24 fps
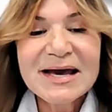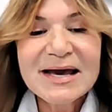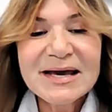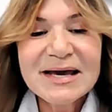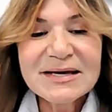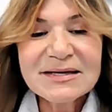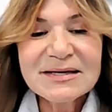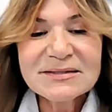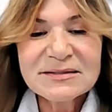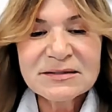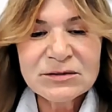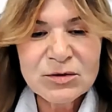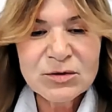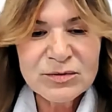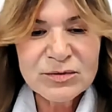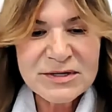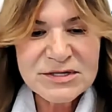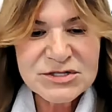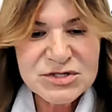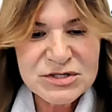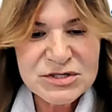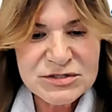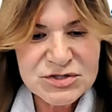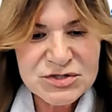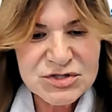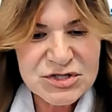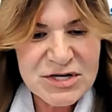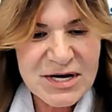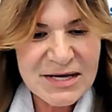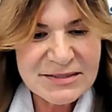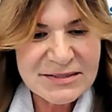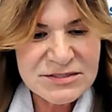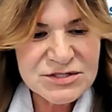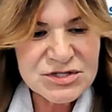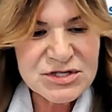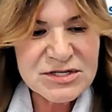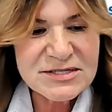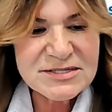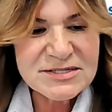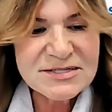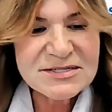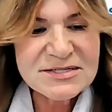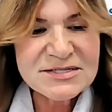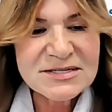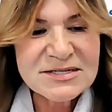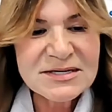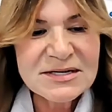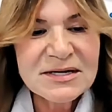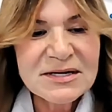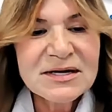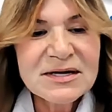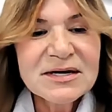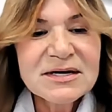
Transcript: 8 innovation challenges.